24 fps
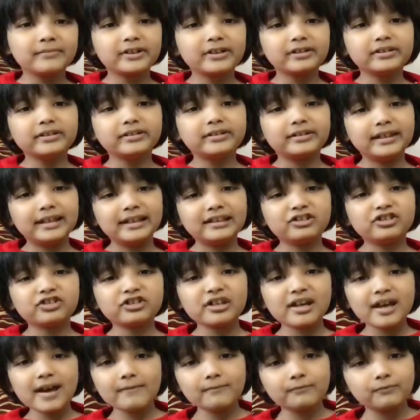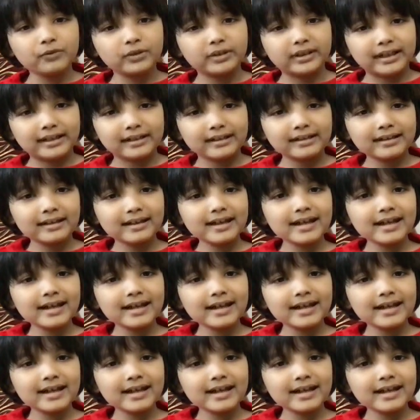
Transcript: gonna teach everything,